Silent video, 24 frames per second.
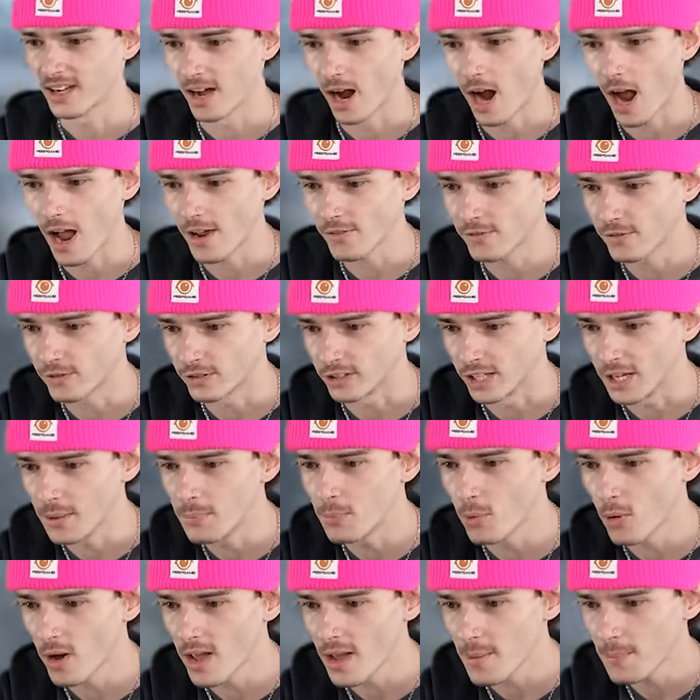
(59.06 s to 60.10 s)
All right,
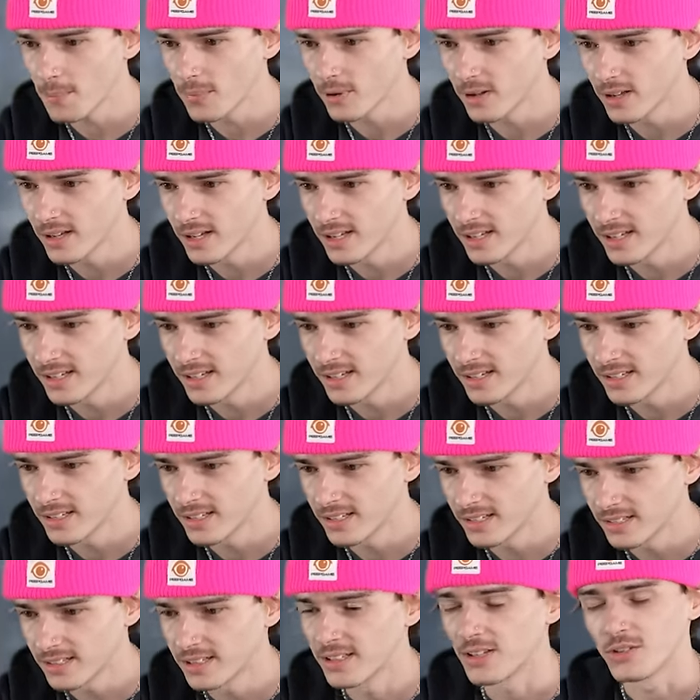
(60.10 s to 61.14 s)
flip whip.
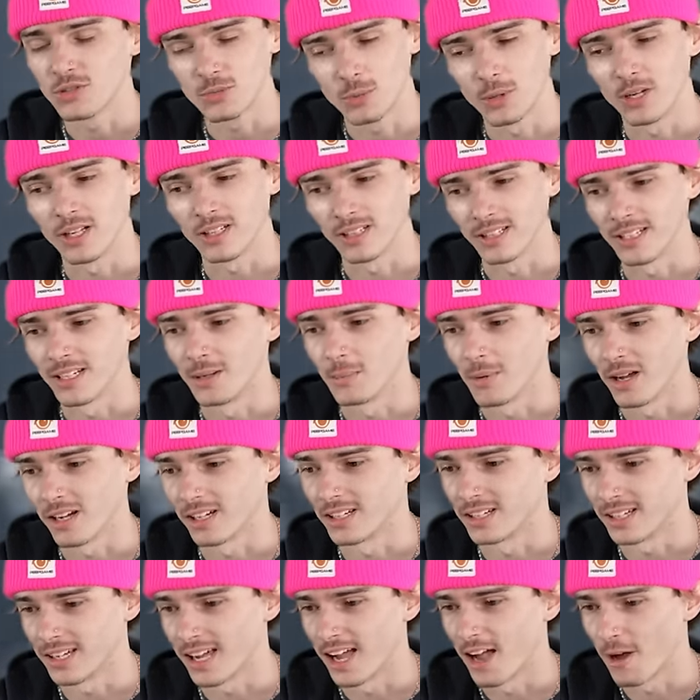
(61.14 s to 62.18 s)
It's pretty clean, I'm not
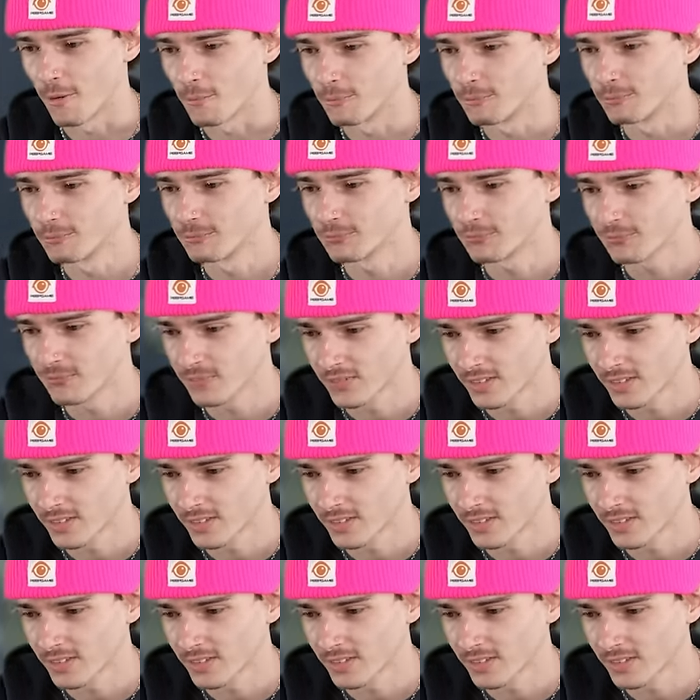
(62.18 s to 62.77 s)
gonna cap.